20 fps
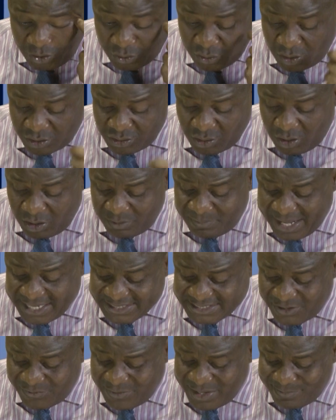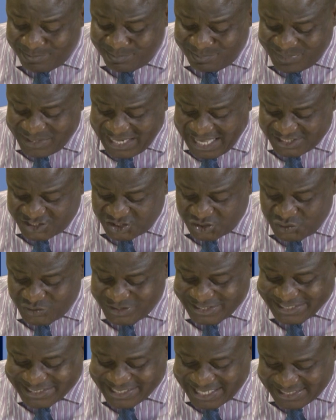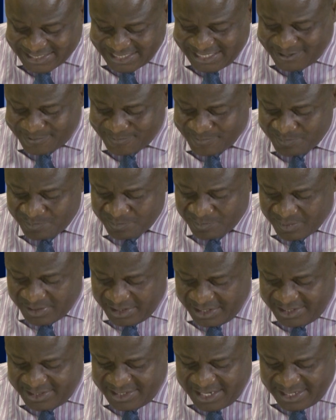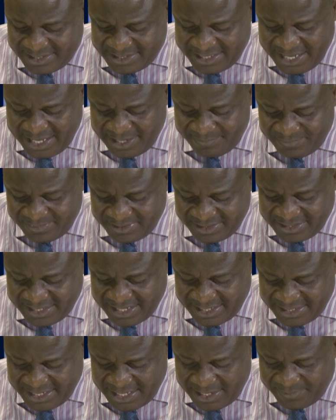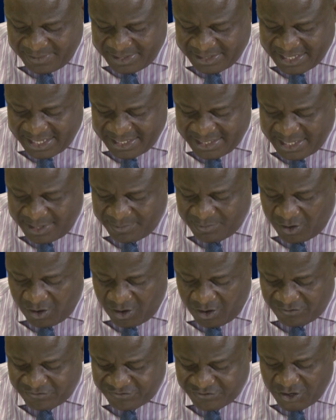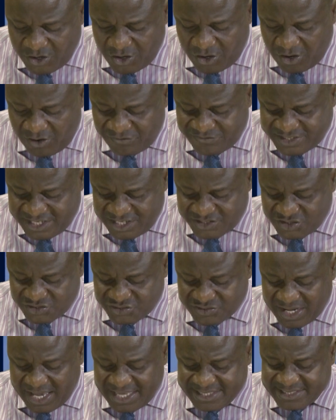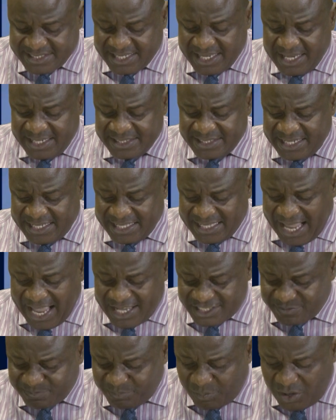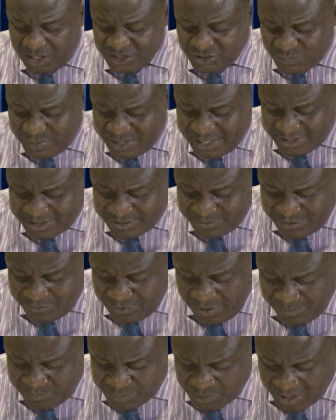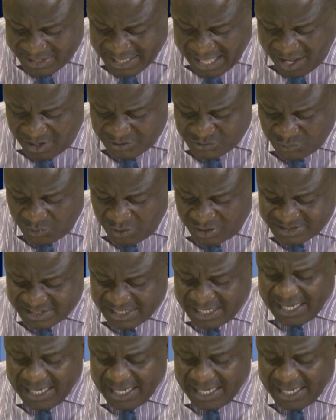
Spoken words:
God Almighty will bless you greatly in the name, in the name of Jesus Christ. The last point we brought out was